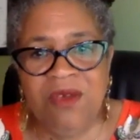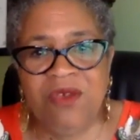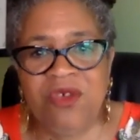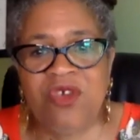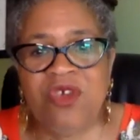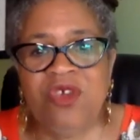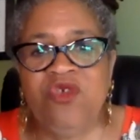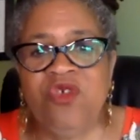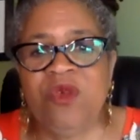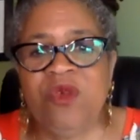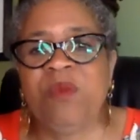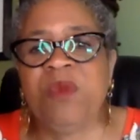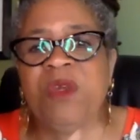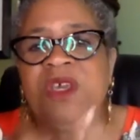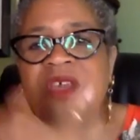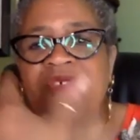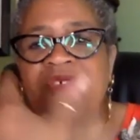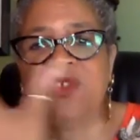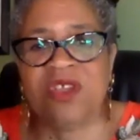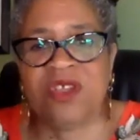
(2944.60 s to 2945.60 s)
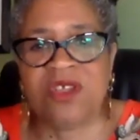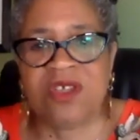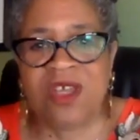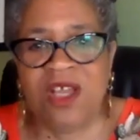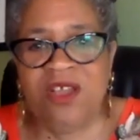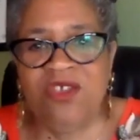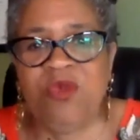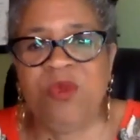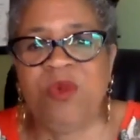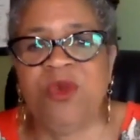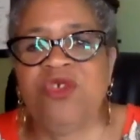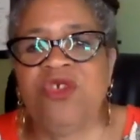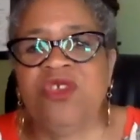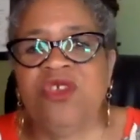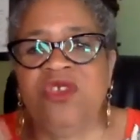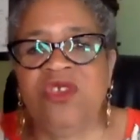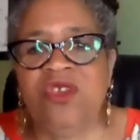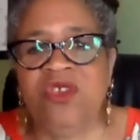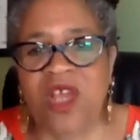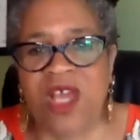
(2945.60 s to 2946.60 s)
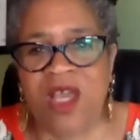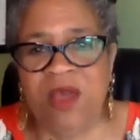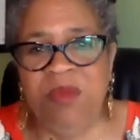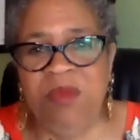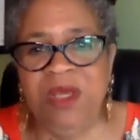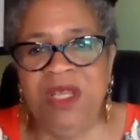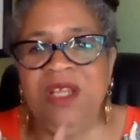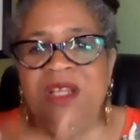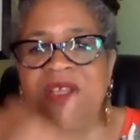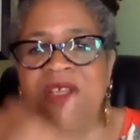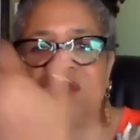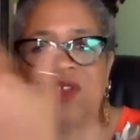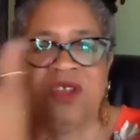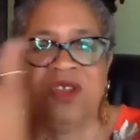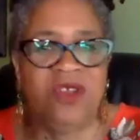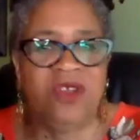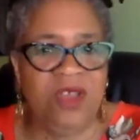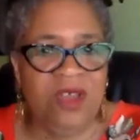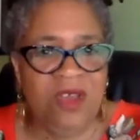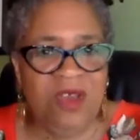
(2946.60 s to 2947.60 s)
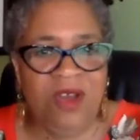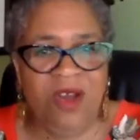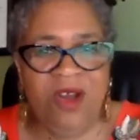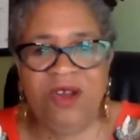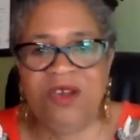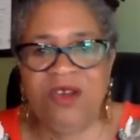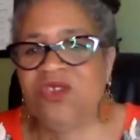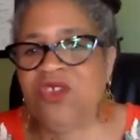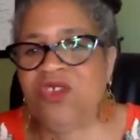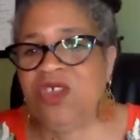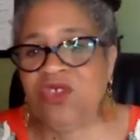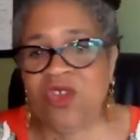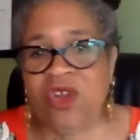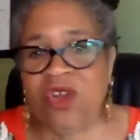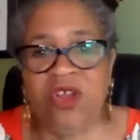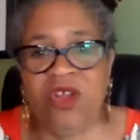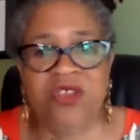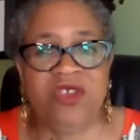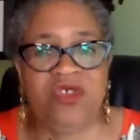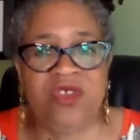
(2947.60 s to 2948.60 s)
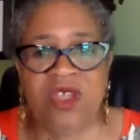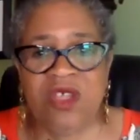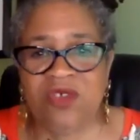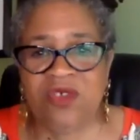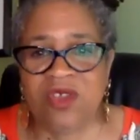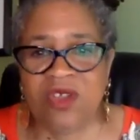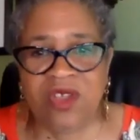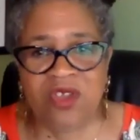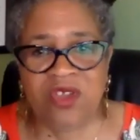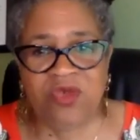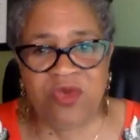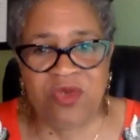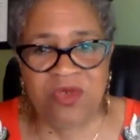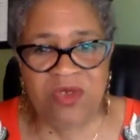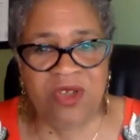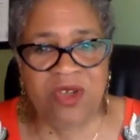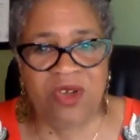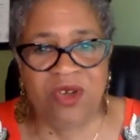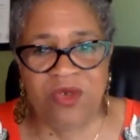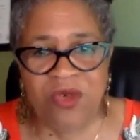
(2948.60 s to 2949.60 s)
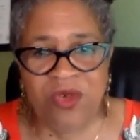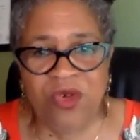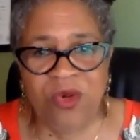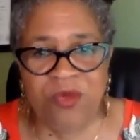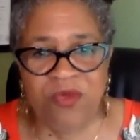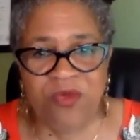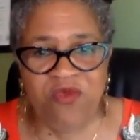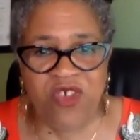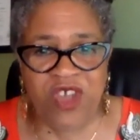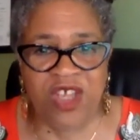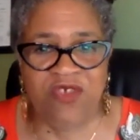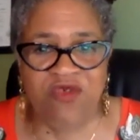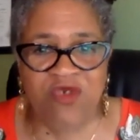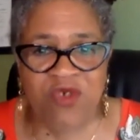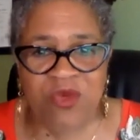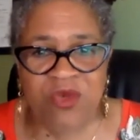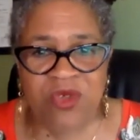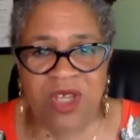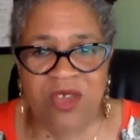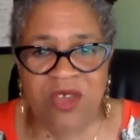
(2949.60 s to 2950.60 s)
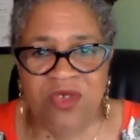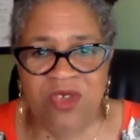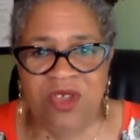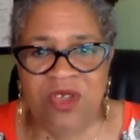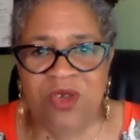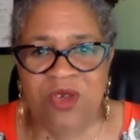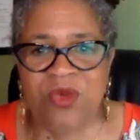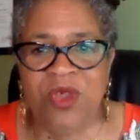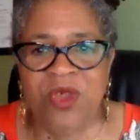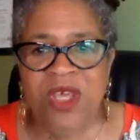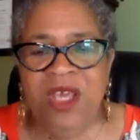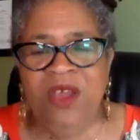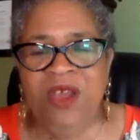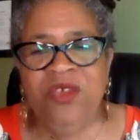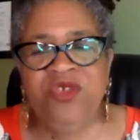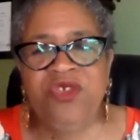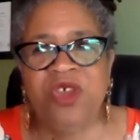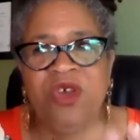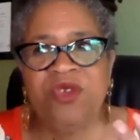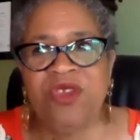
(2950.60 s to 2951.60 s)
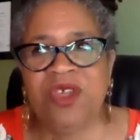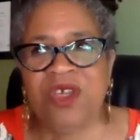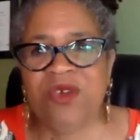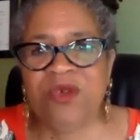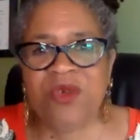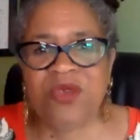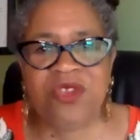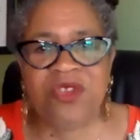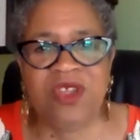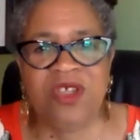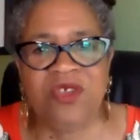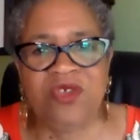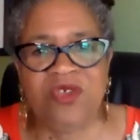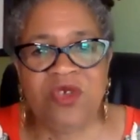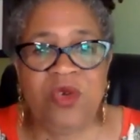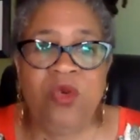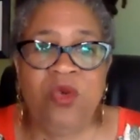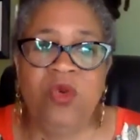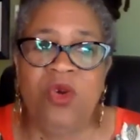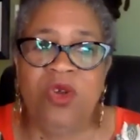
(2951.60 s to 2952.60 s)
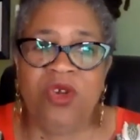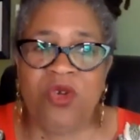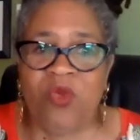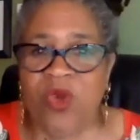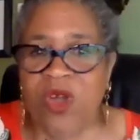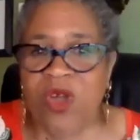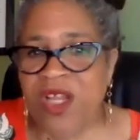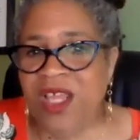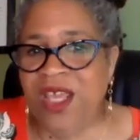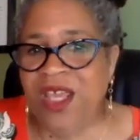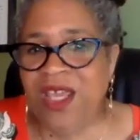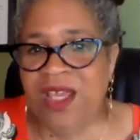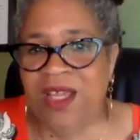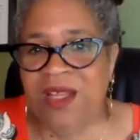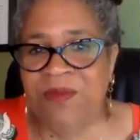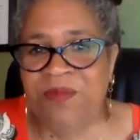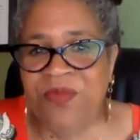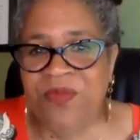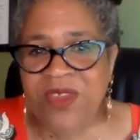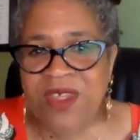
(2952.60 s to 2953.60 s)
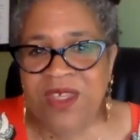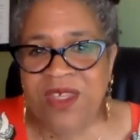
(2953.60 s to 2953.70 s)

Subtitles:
because of the contribution to diabetes and heart disease and all these things that these fast food does to you. So there was this, on the one hand,